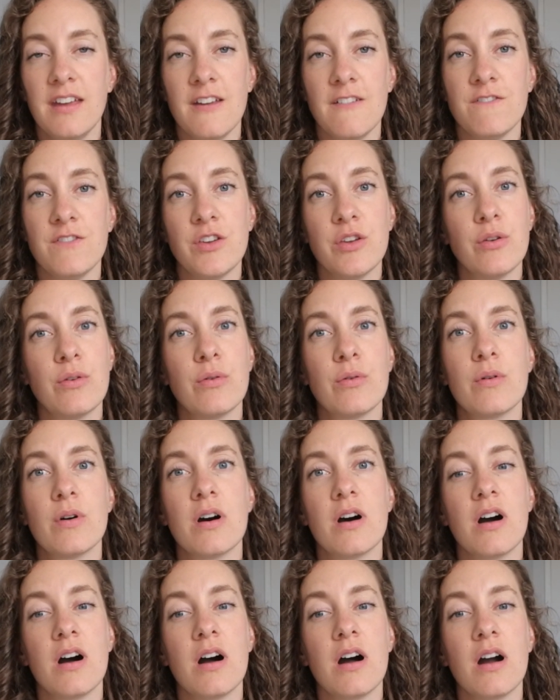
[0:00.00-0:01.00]
If you
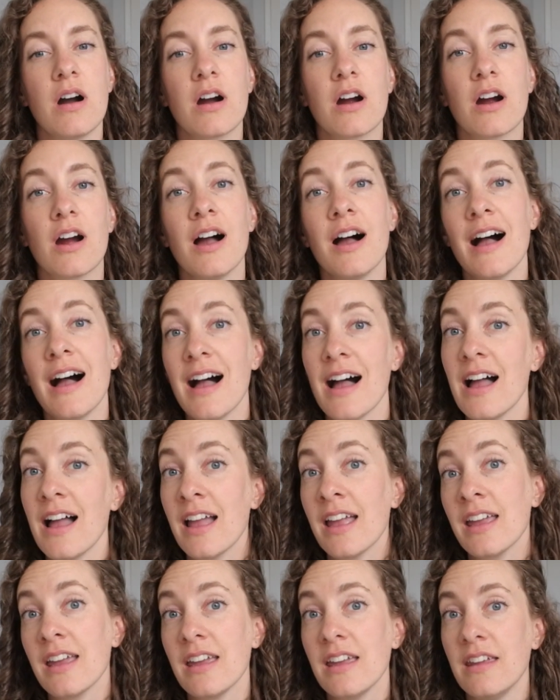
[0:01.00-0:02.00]
are
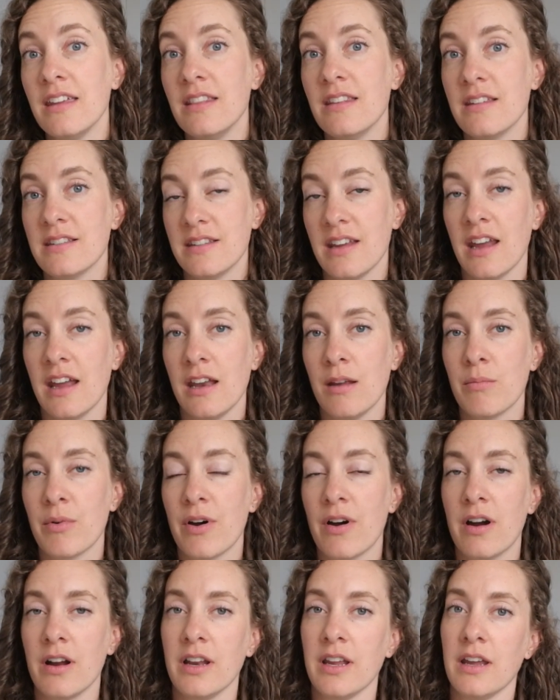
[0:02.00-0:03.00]
high in this
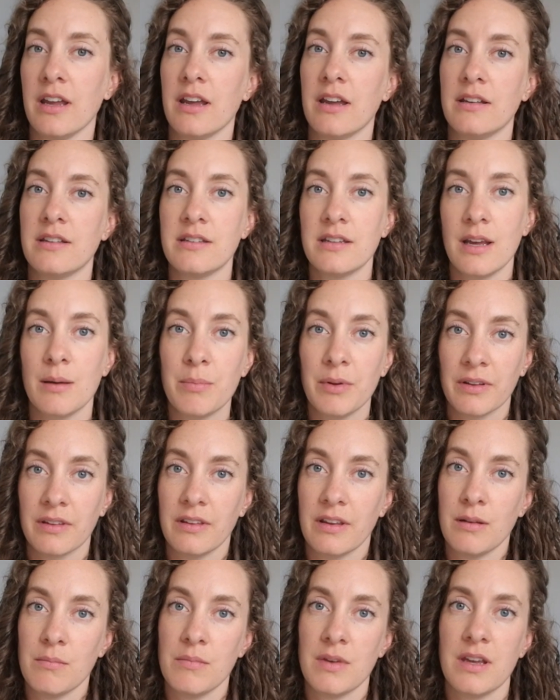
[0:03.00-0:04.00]
antibody, it
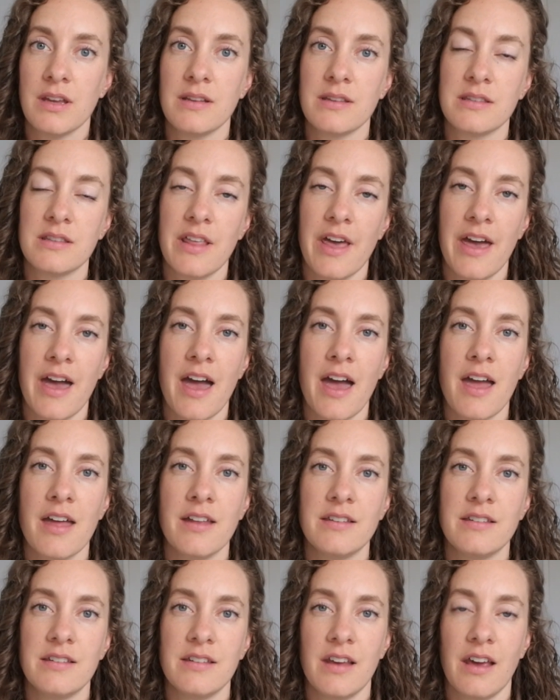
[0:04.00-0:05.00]
typically means
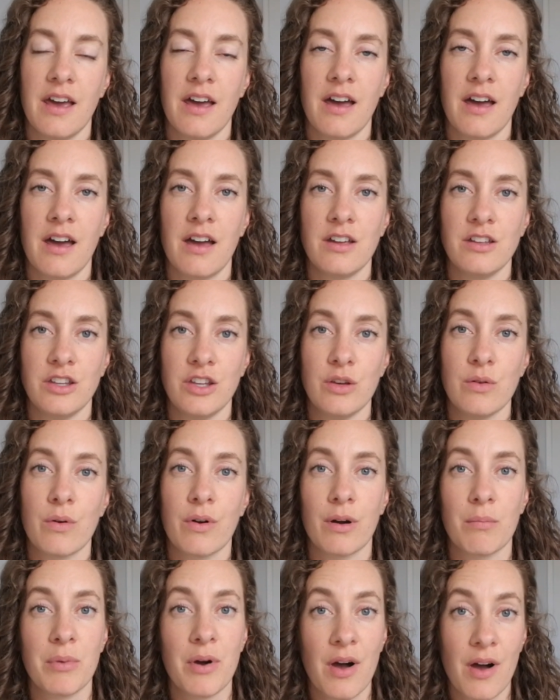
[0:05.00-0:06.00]
that uh, you
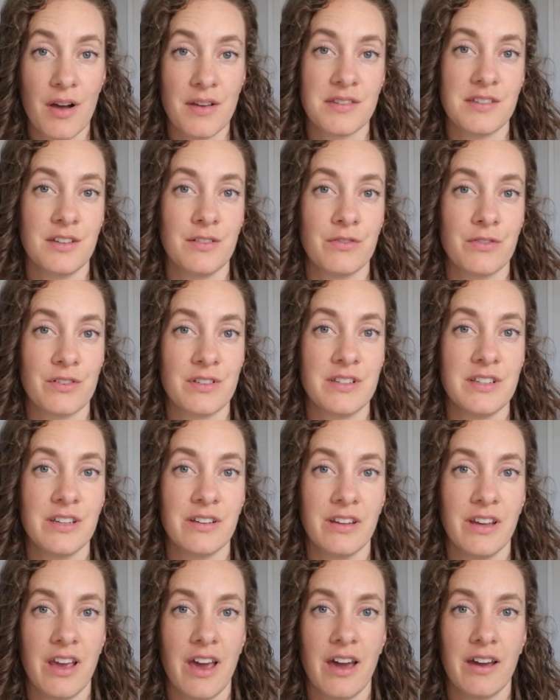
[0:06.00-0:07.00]
are positive for
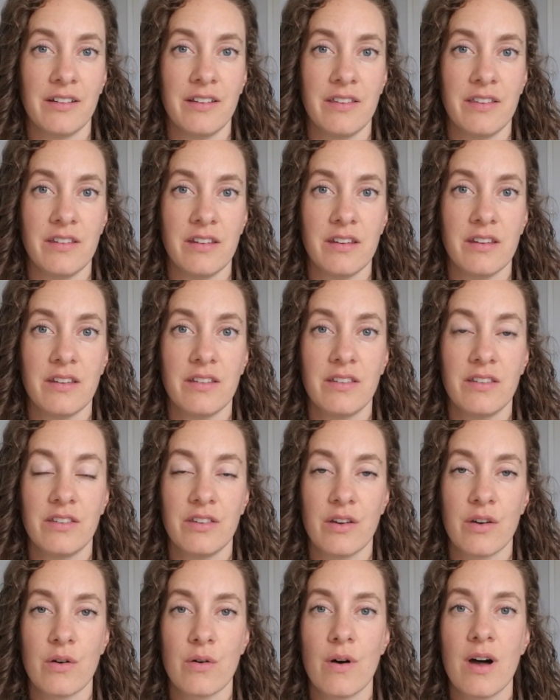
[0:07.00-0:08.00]
celiac disease.
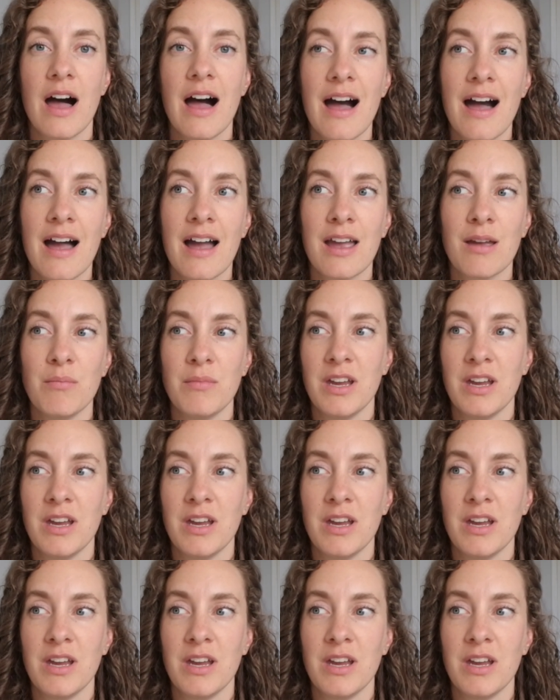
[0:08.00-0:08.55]
So high